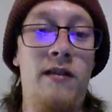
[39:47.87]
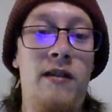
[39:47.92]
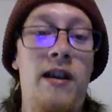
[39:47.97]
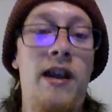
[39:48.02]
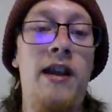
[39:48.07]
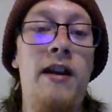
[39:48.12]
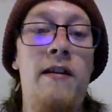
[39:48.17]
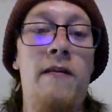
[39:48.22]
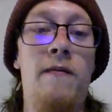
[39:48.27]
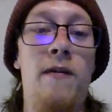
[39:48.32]

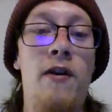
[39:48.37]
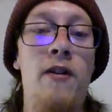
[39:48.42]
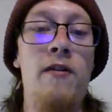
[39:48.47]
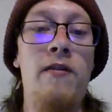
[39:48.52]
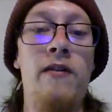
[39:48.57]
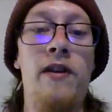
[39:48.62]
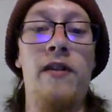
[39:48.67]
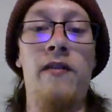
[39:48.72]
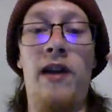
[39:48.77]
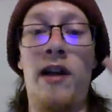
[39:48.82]

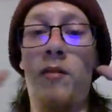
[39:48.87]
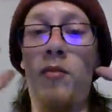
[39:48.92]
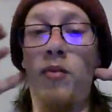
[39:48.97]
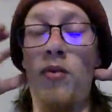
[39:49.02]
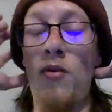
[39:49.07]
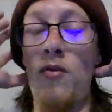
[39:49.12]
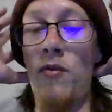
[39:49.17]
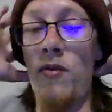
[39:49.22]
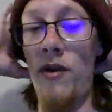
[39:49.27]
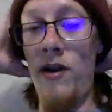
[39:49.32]
inadvertently like
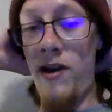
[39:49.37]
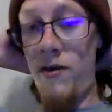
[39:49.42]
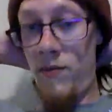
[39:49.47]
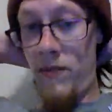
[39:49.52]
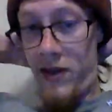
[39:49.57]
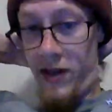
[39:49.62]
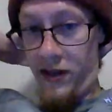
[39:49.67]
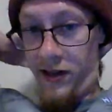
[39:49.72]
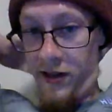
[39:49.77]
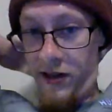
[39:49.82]
programmed
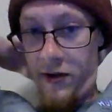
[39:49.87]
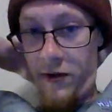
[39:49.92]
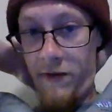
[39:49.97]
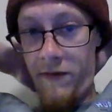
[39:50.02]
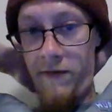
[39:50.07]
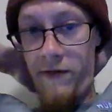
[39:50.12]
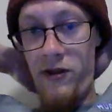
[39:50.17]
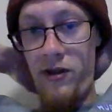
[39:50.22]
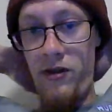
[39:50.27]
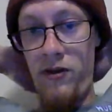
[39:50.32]

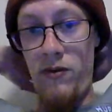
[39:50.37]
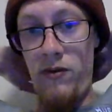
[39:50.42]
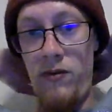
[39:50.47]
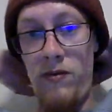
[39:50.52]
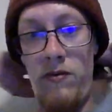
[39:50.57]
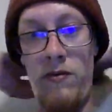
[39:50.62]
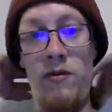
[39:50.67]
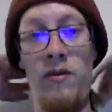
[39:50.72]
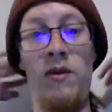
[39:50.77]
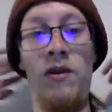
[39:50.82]
myself
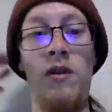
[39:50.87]
to